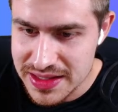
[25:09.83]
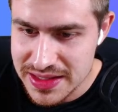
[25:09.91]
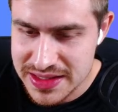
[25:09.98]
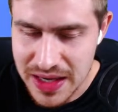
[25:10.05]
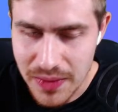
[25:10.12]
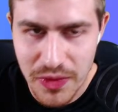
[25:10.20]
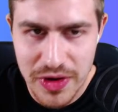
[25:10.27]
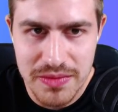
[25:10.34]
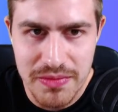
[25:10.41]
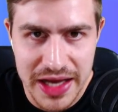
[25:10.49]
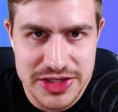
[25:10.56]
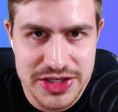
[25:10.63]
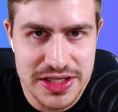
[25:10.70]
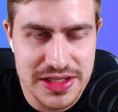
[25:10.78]
Someone
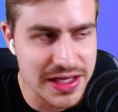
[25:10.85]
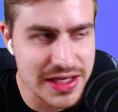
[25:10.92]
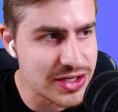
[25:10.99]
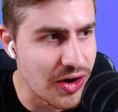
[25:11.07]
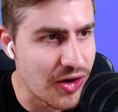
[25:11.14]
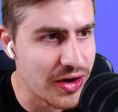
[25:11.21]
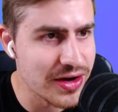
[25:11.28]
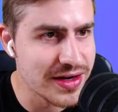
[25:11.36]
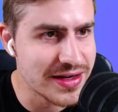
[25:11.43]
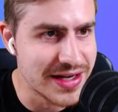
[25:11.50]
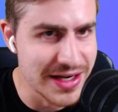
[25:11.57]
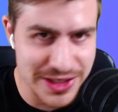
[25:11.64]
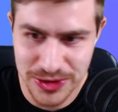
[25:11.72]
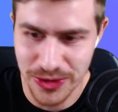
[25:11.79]
mentioned this on
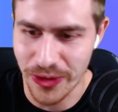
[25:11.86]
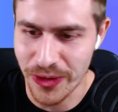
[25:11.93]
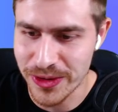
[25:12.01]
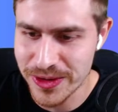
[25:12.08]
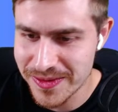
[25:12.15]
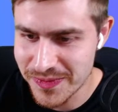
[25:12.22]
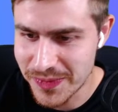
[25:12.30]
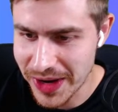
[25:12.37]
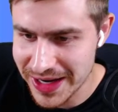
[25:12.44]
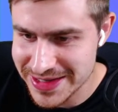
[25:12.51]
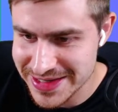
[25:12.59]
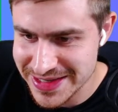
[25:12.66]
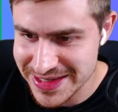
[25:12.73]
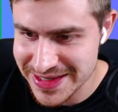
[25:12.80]
Discord,
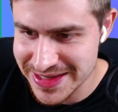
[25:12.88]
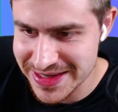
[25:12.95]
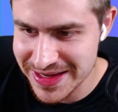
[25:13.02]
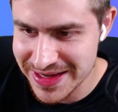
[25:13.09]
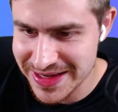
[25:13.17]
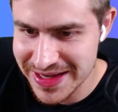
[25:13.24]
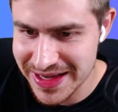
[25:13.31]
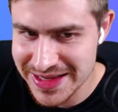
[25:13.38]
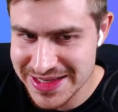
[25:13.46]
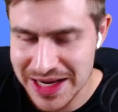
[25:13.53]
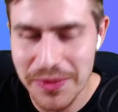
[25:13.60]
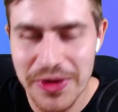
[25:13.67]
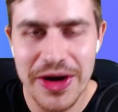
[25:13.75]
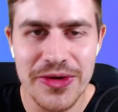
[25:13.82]
but
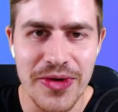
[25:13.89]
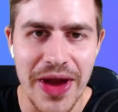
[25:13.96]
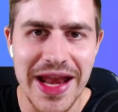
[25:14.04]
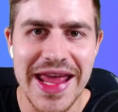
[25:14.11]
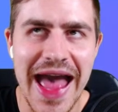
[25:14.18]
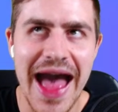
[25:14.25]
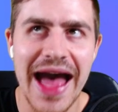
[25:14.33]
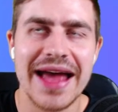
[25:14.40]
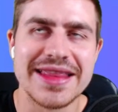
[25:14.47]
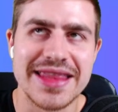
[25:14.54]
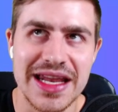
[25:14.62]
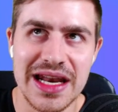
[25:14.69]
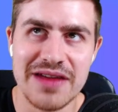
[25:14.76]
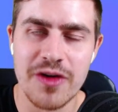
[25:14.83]
someone already had
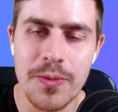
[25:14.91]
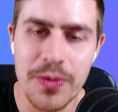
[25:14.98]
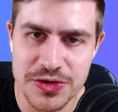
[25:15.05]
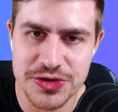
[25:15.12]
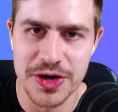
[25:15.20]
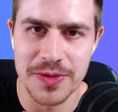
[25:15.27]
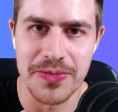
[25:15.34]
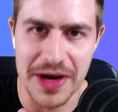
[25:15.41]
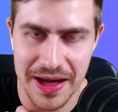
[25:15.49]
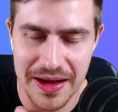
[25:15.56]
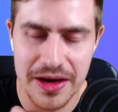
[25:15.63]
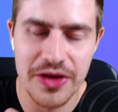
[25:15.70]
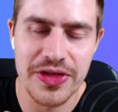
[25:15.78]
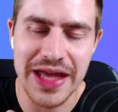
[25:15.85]
the Liverpool triple up,
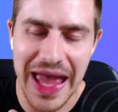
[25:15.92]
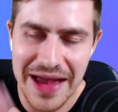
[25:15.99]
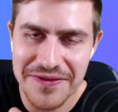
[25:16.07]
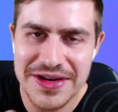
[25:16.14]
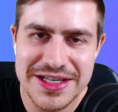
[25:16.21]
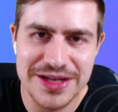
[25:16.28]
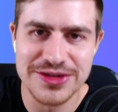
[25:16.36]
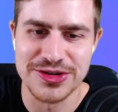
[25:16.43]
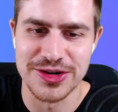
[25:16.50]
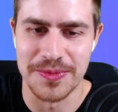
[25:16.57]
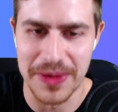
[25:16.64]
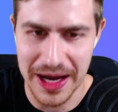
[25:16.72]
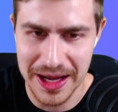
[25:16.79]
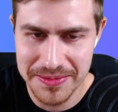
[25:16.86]
the Everton
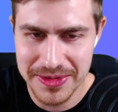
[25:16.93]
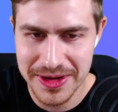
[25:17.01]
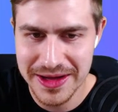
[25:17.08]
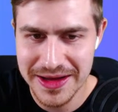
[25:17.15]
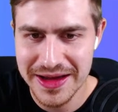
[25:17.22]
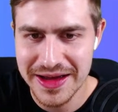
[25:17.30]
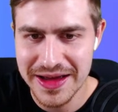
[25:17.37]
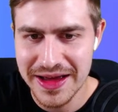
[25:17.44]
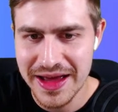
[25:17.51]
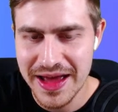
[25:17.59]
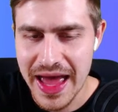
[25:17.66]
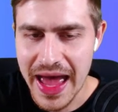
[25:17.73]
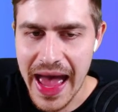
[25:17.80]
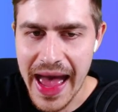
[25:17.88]
triple up,
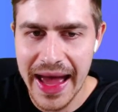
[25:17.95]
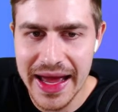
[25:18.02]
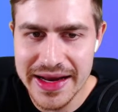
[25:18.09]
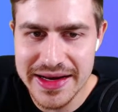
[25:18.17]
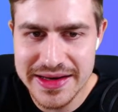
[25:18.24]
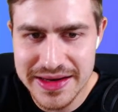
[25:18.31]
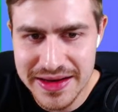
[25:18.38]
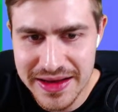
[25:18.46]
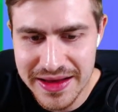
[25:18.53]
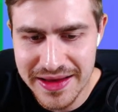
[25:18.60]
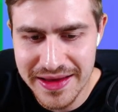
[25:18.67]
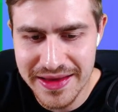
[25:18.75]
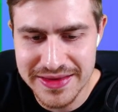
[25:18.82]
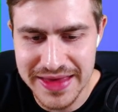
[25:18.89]
and
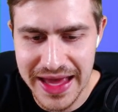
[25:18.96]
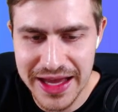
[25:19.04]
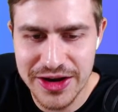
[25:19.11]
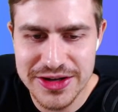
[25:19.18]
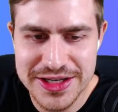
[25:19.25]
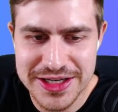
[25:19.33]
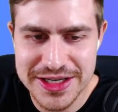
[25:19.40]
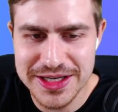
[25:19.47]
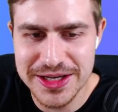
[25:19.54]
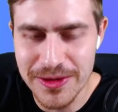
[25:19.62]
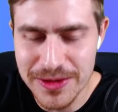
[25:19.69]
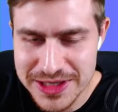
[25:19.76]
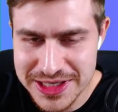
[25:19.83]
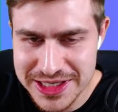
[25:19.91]
they could
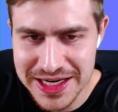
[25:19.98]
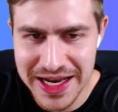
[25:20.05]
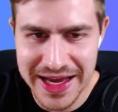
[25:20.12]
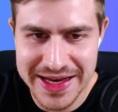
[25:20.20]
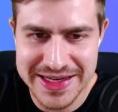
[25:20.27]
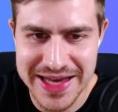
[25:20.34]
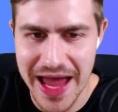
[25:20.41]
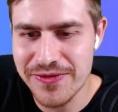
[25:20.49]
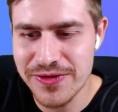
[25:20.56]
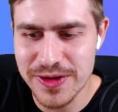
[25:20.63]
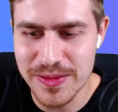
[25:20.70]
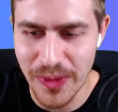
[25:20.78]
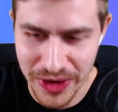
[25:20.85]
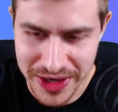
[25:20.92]
still select
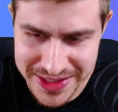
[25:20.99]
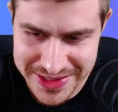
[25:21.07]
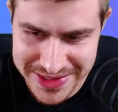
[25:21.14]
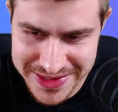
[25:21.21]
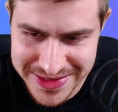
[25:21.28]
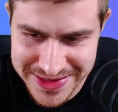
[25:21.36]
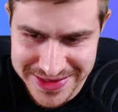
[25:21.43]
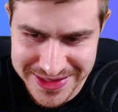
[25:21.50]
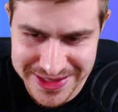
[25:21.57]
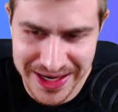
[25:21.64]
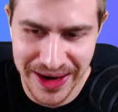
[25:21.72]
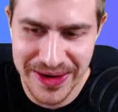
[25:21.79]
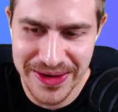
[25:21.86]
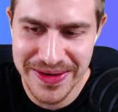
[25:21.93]
David Moyes.
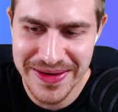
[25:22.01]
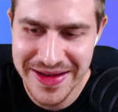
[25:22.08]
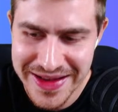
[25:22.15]
So